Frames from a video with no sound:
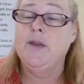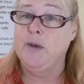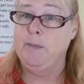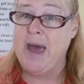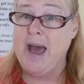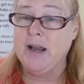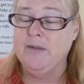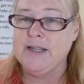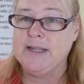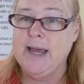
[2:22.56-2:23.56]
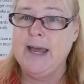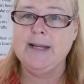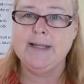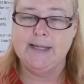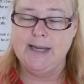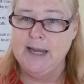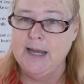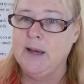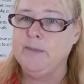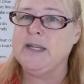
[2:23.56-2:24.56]
the back of his legs, his
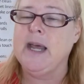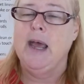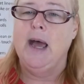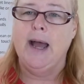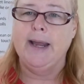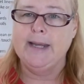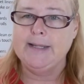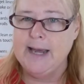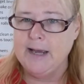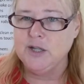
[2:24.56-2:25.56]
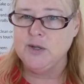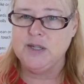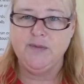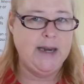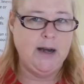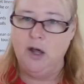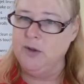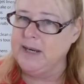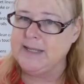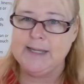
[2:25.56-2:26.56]
hips. I get down to his feet. All
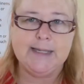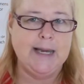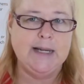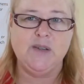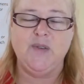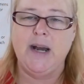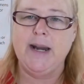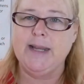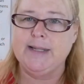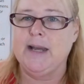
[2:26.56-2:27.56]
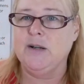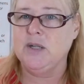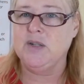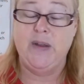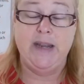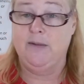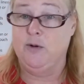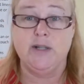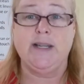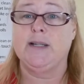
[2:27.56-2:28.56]
the rest of the skin is fine. I get down to his feet. And of
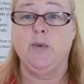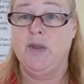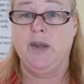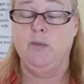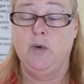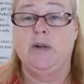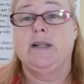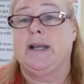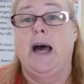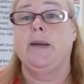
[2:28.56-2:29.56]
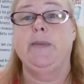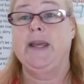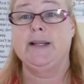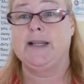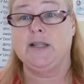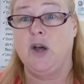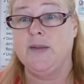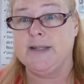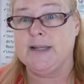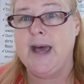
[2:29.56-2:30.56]
course, that's where the wound has got to be because that's all
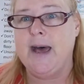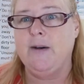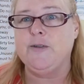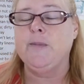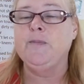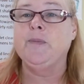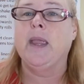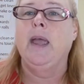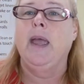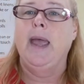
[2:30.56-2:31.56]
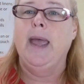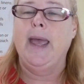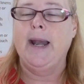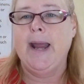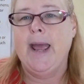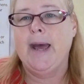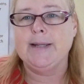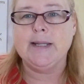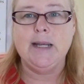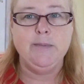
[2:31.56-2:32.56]
that's left. And I
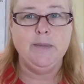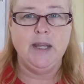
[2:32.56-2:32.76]
asked him,